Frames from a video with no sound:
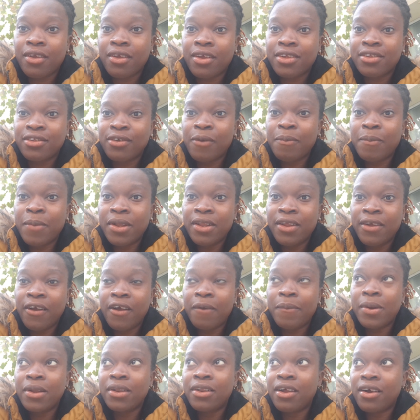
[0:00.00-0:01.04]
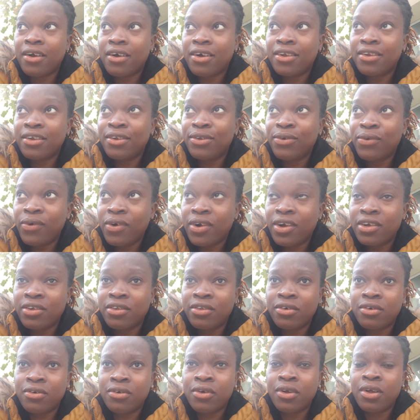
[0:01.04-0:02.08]
somebody come and knock on the door.
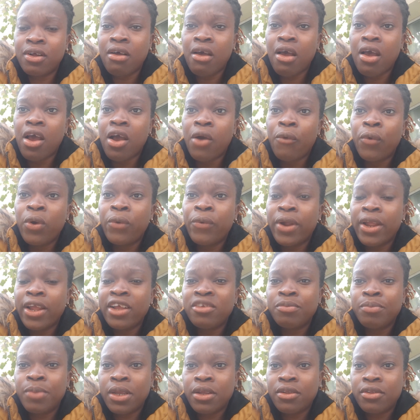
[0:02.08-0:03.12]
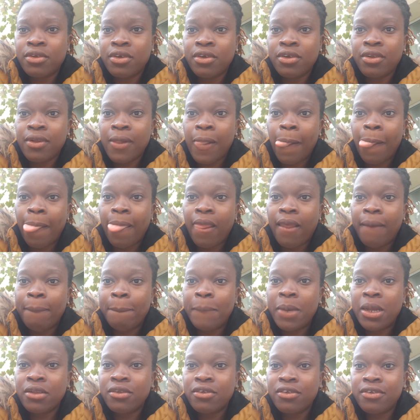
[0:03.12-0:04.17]
So we were expecting
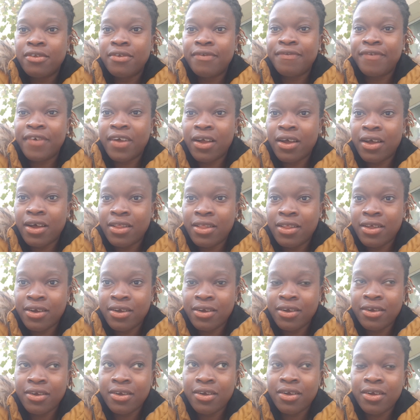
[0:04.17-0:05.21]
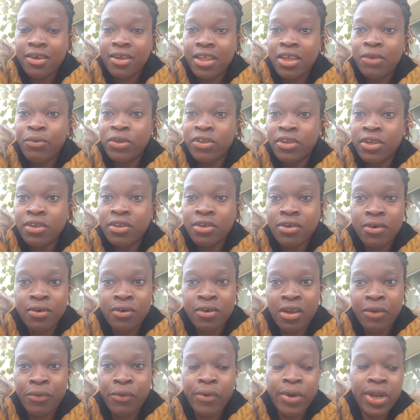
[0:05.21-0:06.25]
Matt's father. He was in
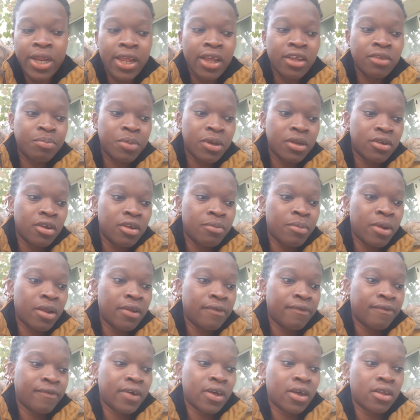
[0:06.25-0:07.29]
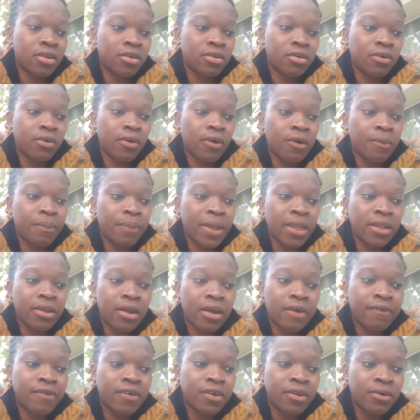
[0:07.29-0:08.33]
town, and we were expecting Matt's father to come that
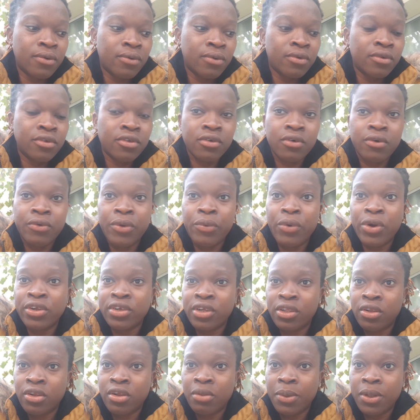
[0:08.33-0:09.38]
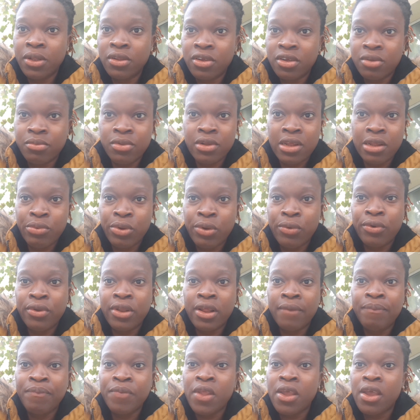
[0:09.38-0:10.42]
afternoon. So we were setting up the table that we could